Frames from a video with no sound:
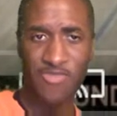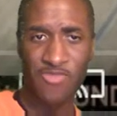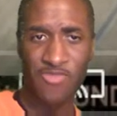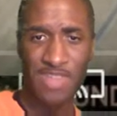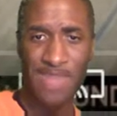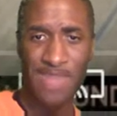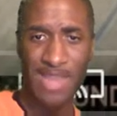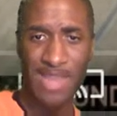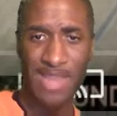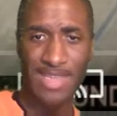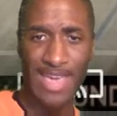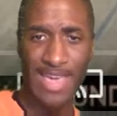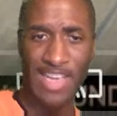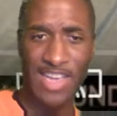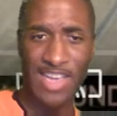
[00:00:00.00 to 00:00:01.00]
rebounding
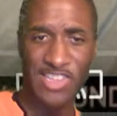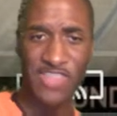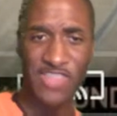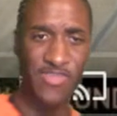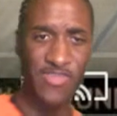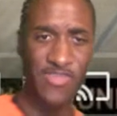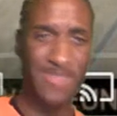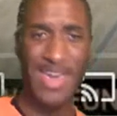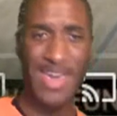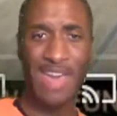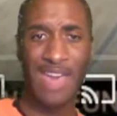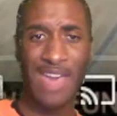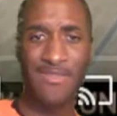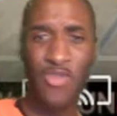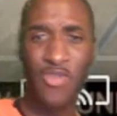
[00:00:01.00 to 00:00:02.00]
action from
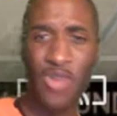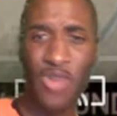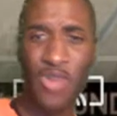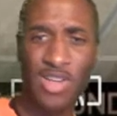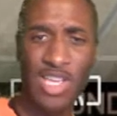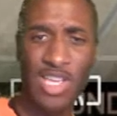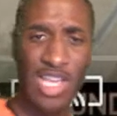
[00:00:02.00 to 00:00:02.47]
half court.